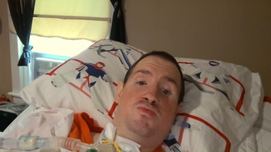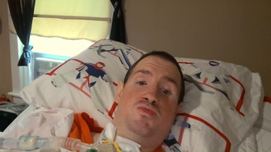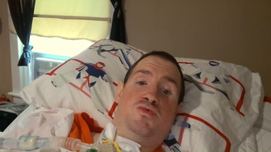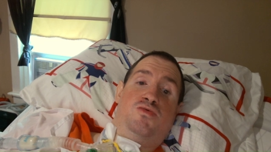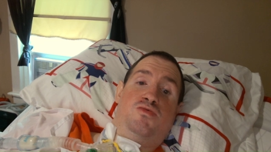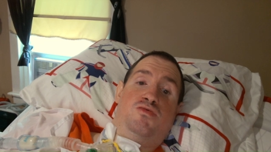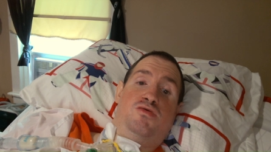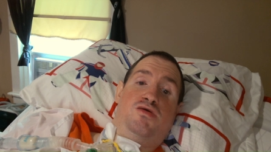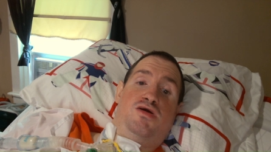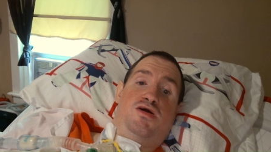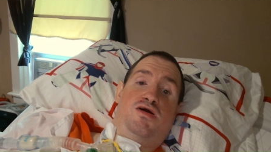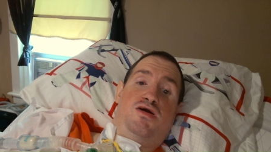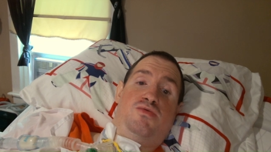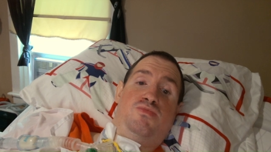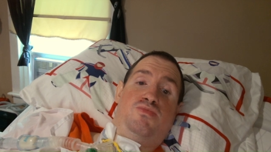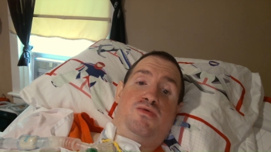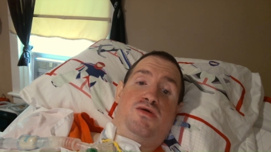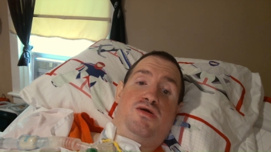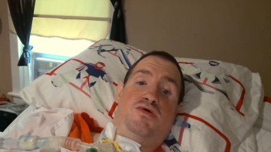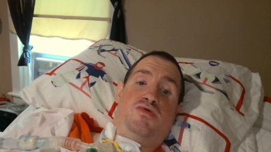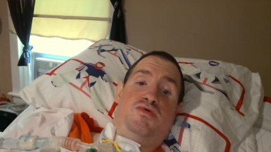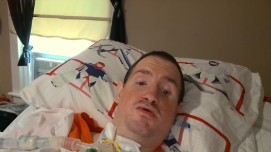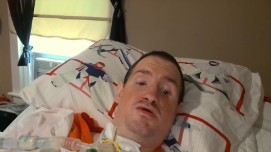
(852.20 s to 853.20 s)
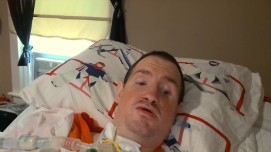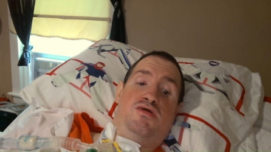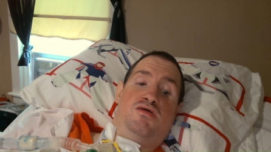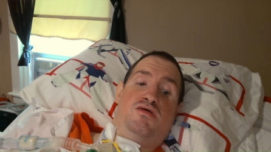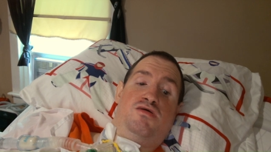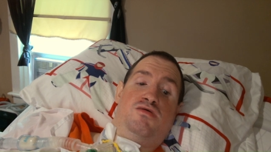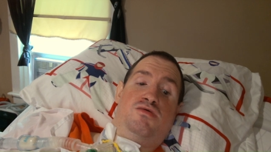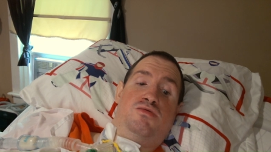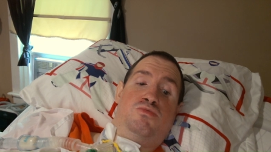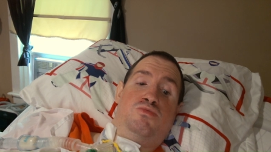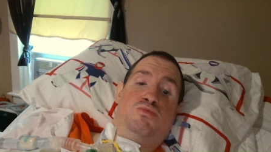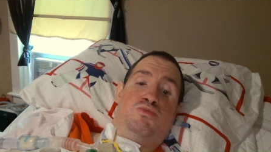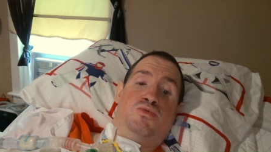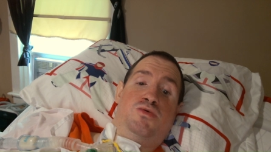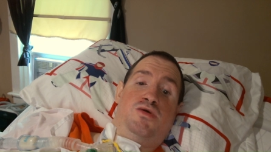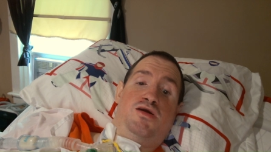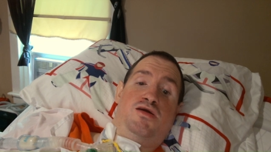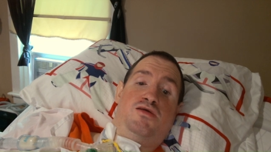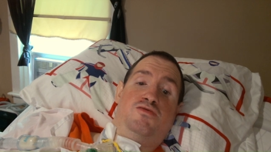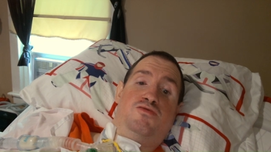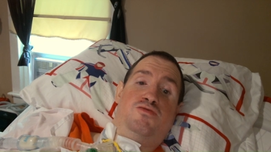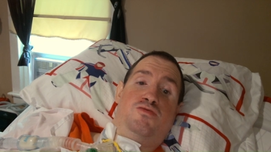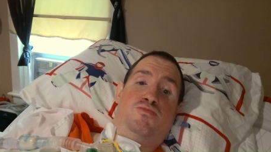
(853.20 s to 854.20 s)
The Lehigh Valley
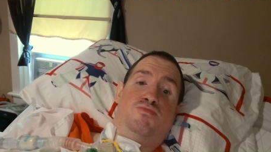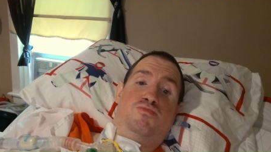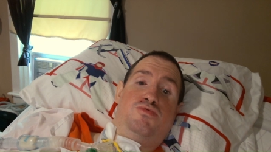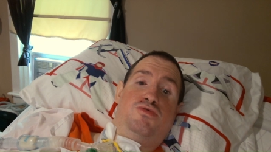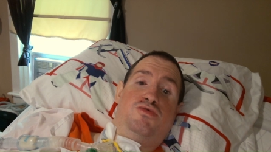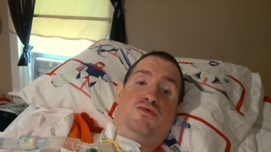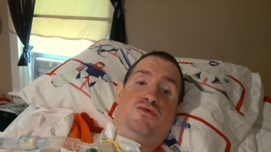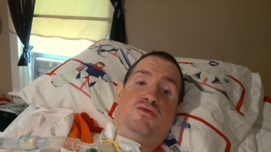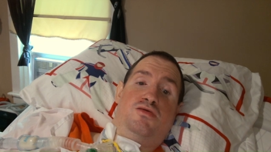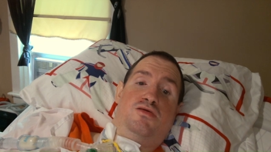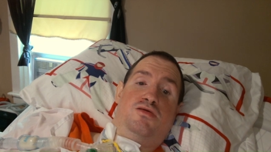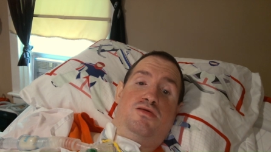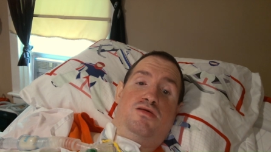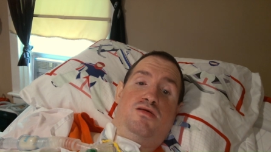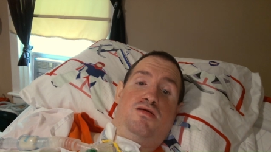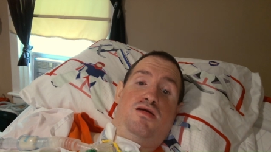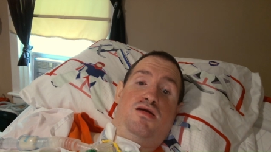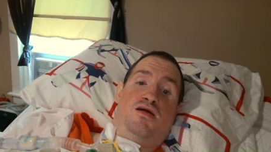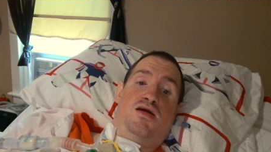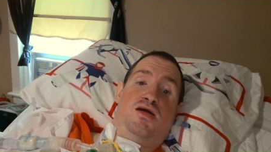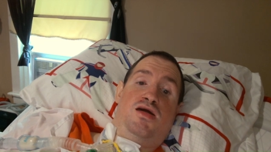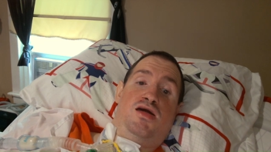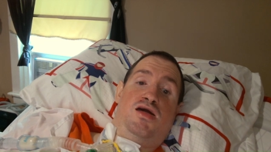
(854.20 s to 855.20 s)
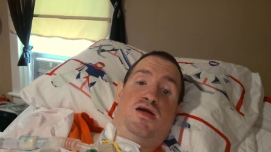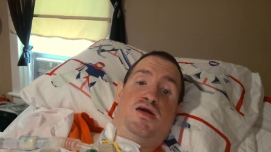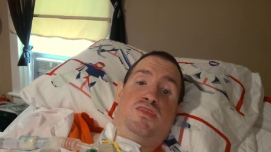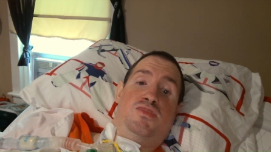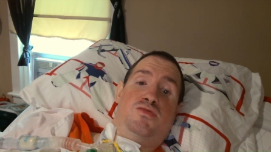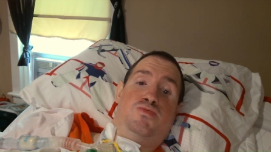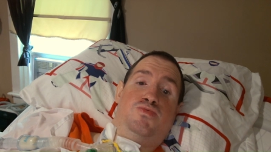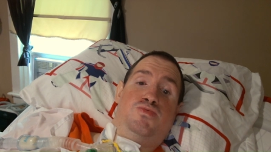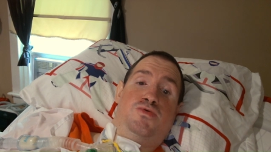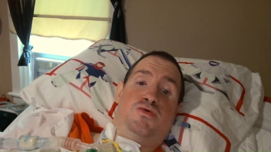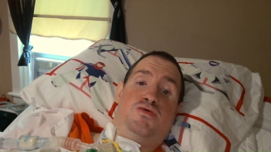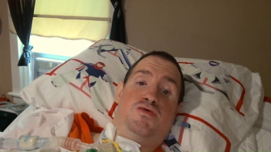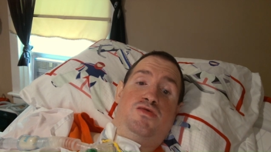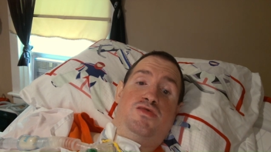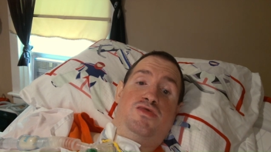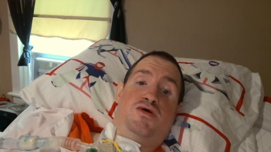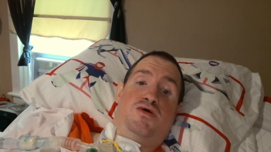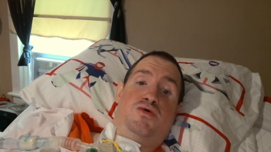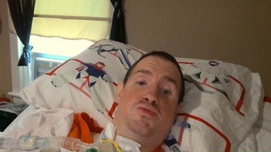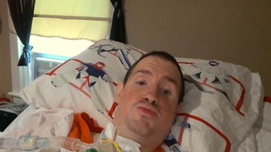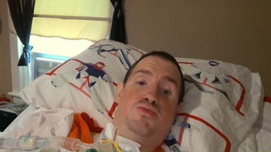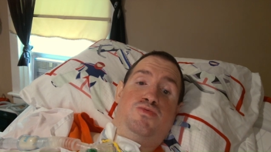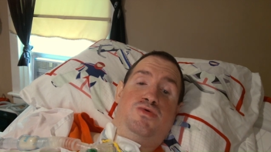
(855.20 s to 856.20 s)
Phantoms and the
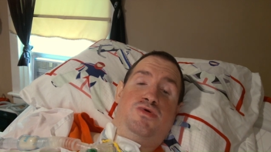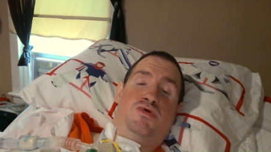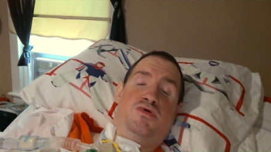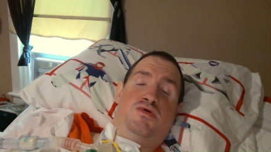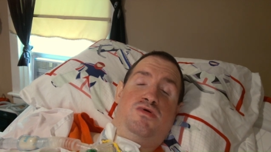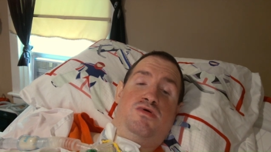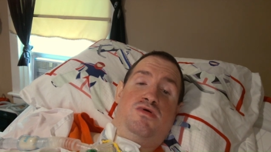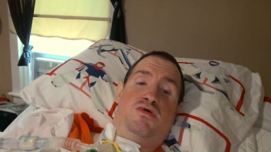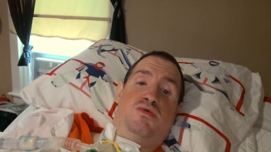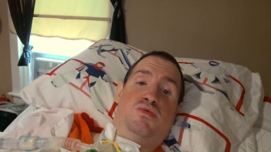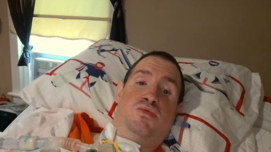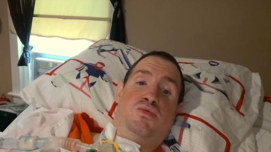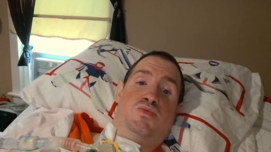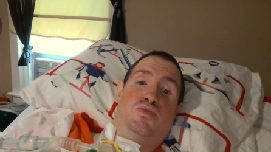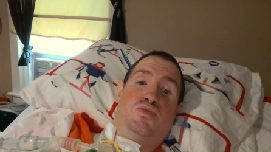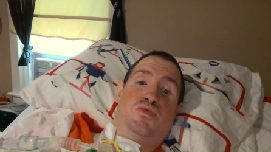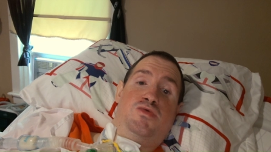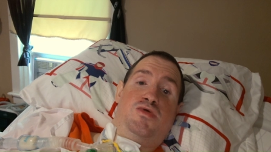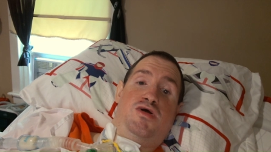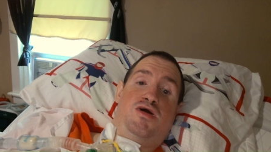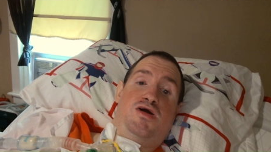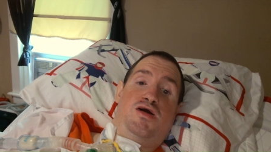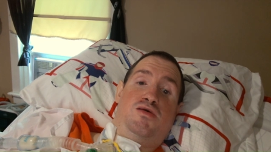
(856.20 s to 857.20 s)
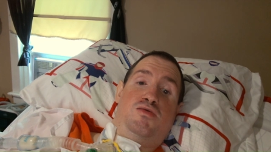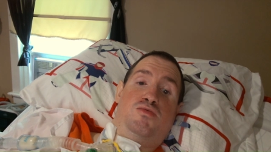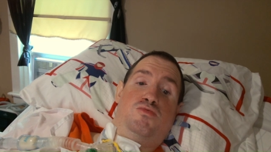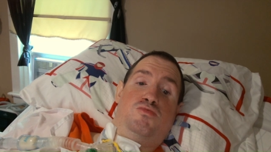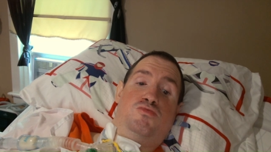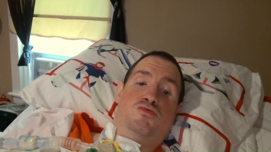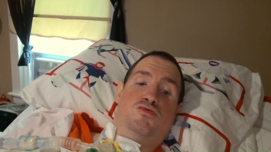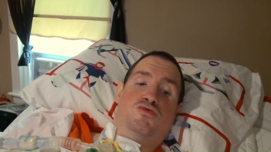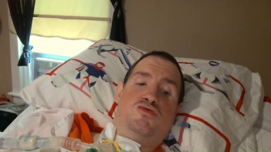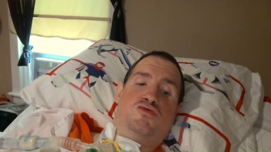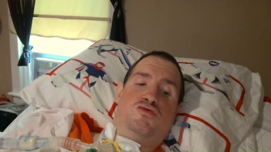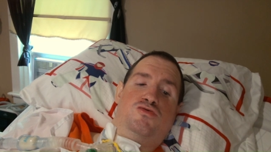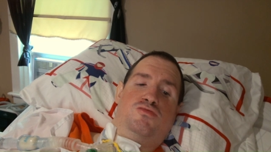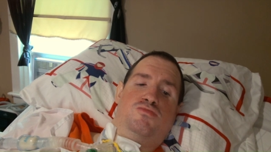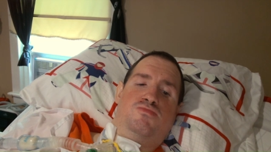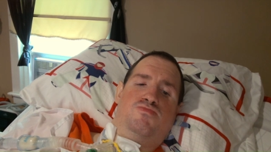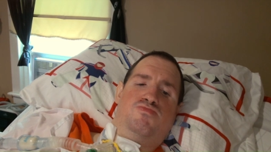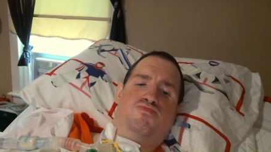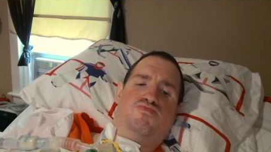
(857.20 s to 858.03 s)
Philadelphia Flyers.